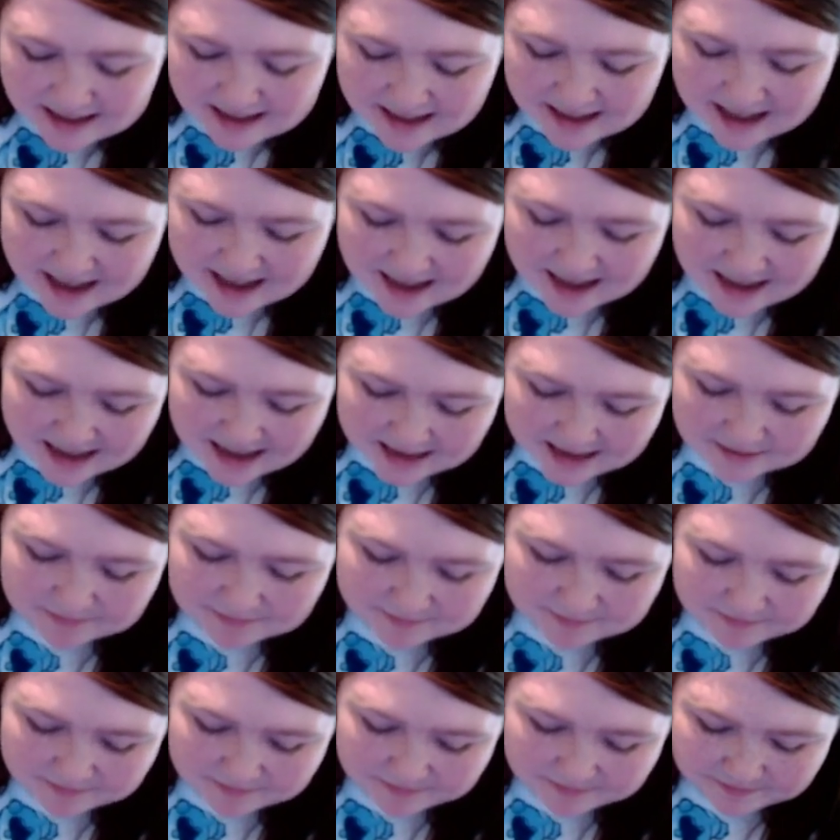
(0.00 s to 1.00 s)

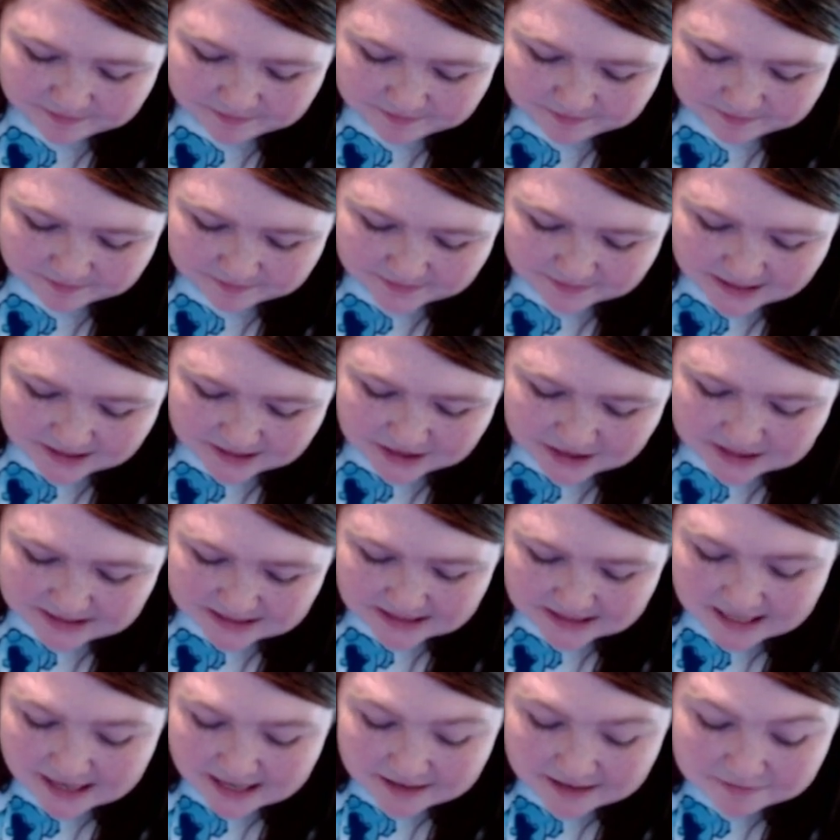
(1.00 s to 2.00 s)
Um, I just
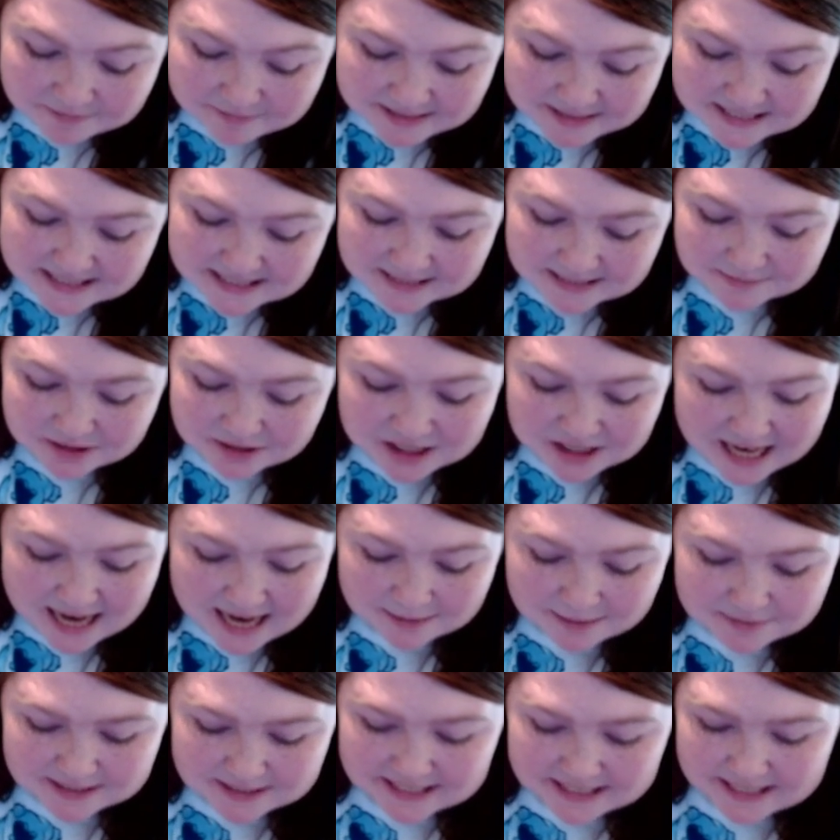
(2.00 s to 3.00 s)
love me some
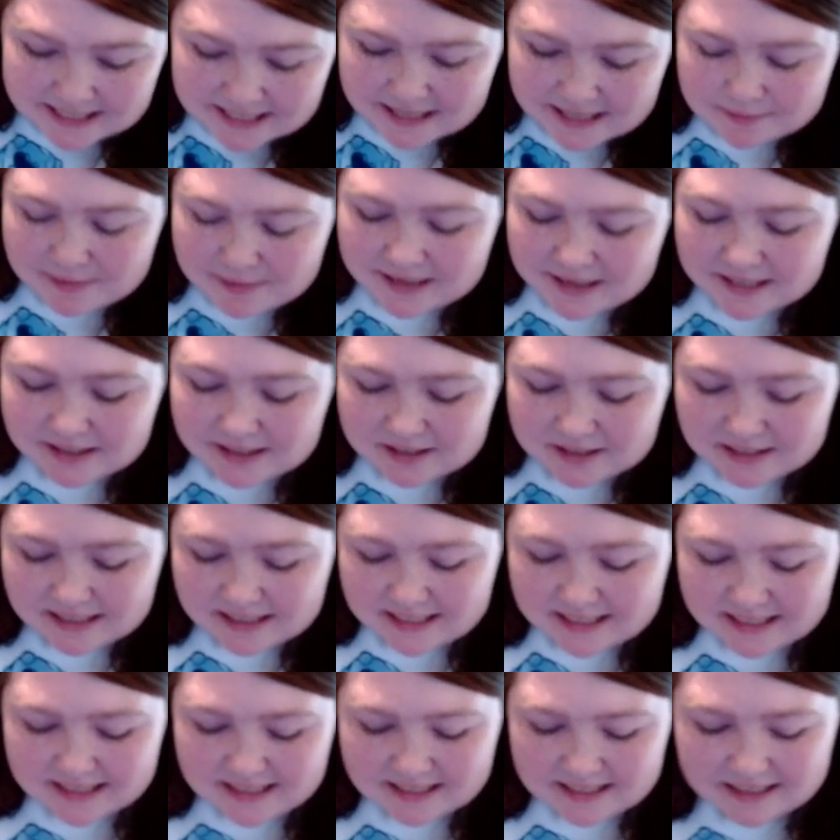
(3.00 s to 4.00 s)
chapstick,
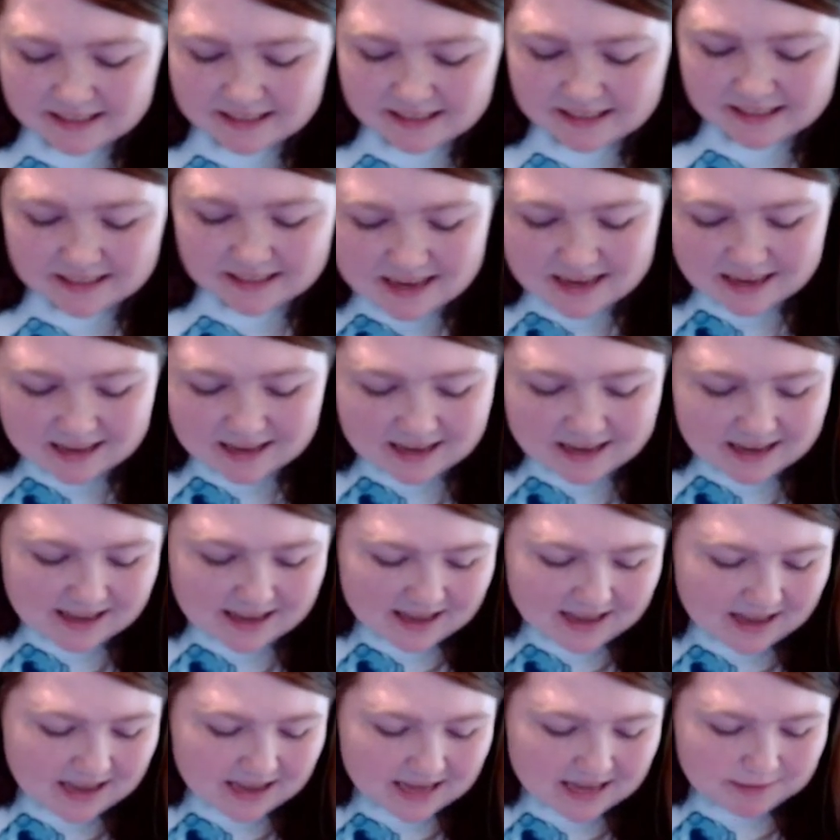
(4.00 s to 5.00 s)
apparently.
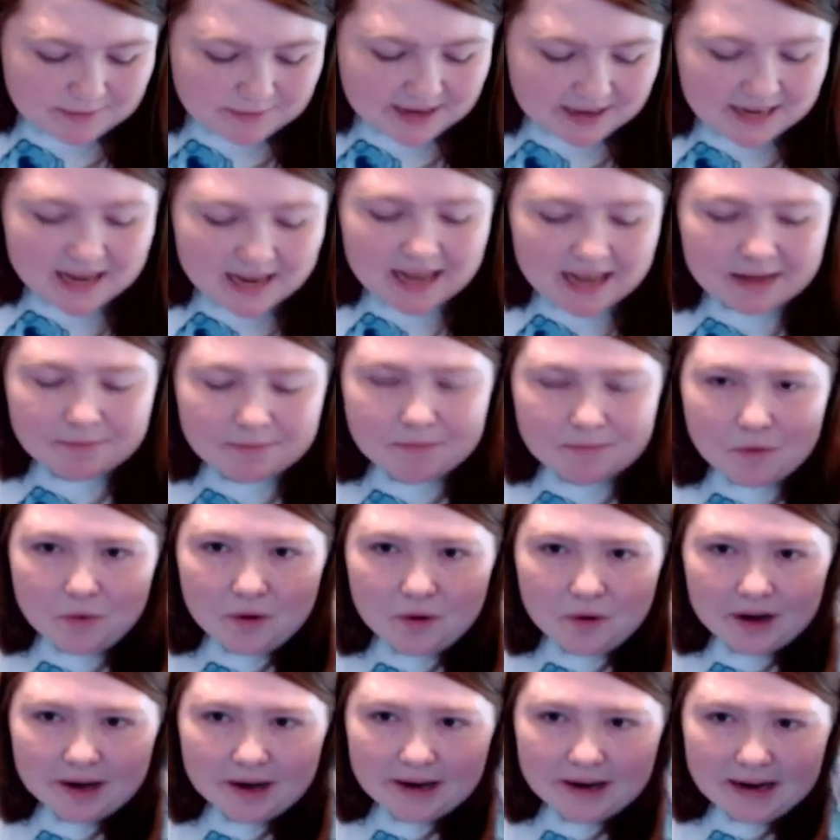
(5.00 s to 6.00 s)
Um, I got
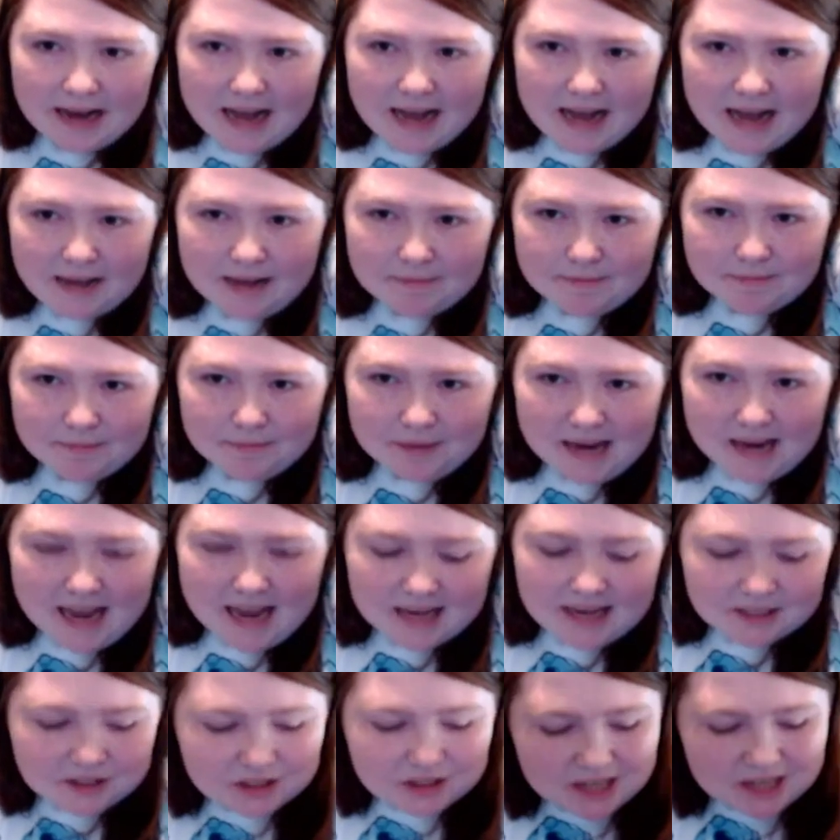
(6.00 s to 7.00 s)
more um,
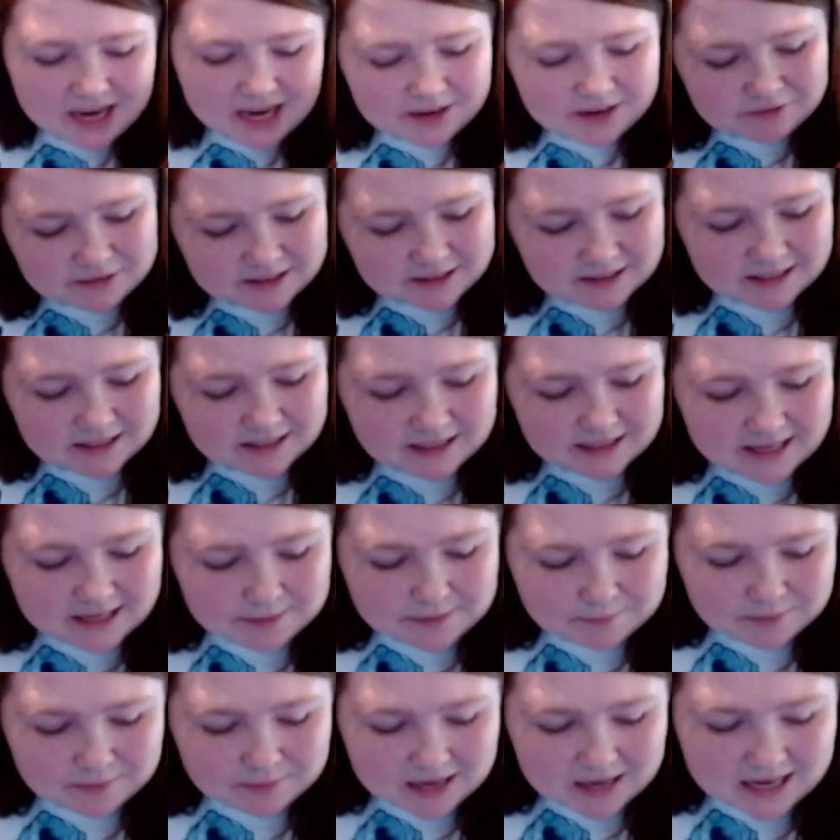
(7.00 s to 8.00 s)
blush. I really
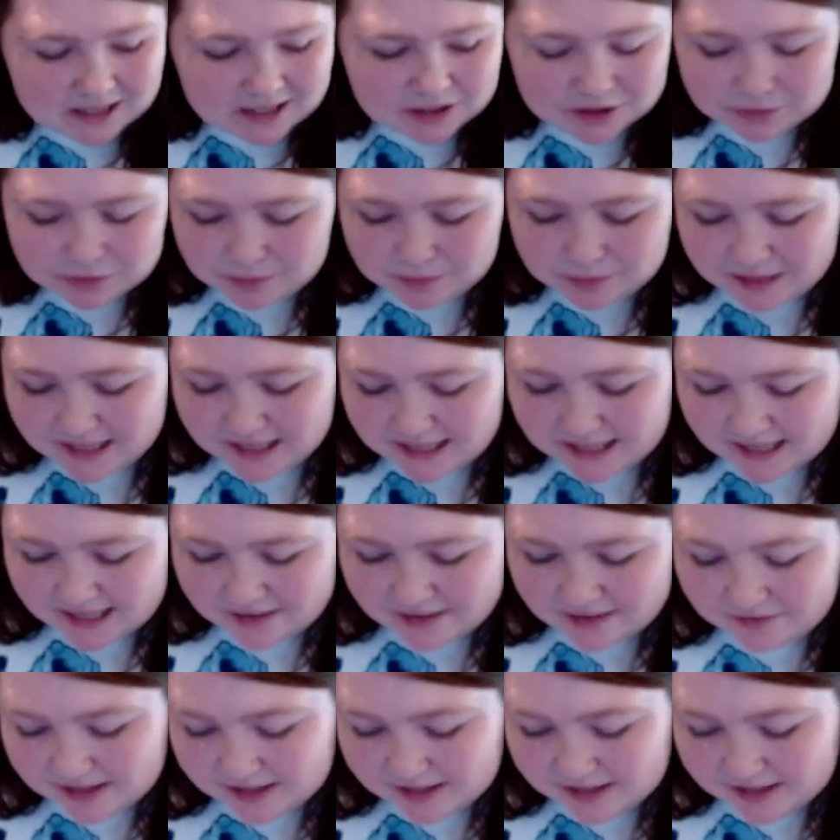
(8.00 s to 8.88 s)
like blush when I, if I